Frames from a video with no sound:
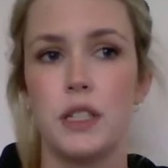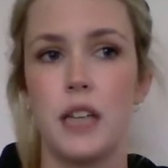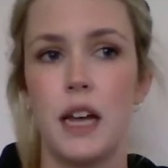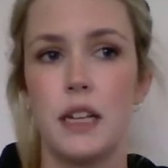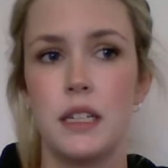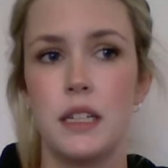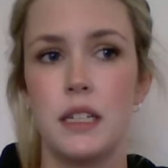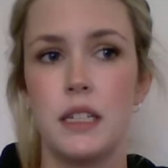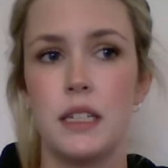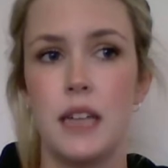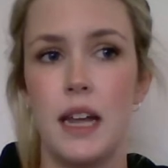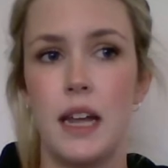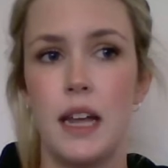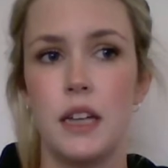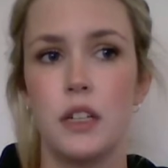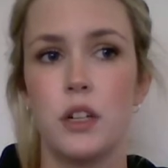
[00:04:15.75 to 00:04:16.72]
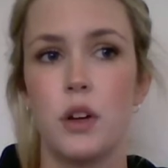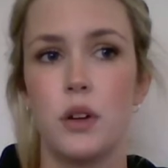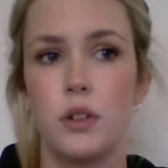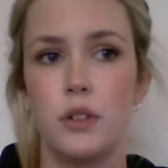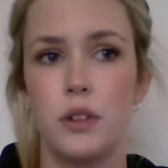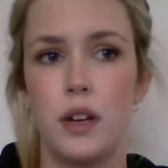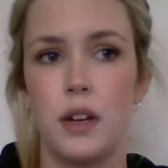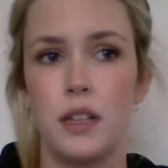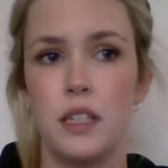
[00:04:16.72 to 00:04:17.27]
understand
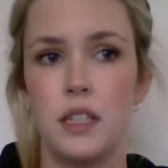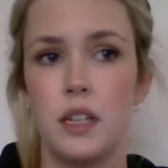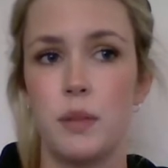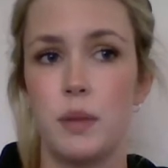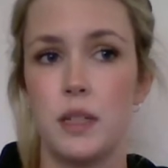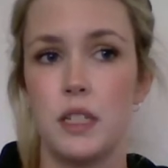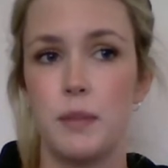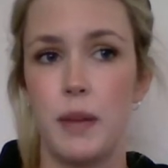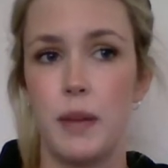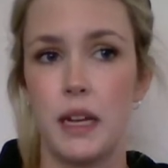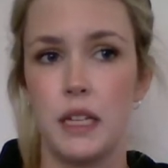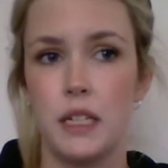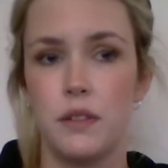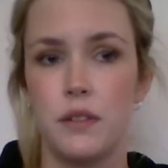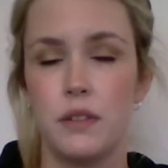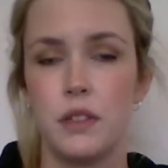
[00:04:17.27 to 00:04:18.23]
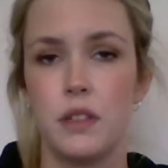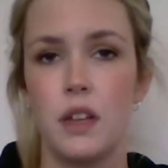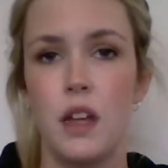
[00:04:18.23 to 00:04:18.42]
contrasting perspectives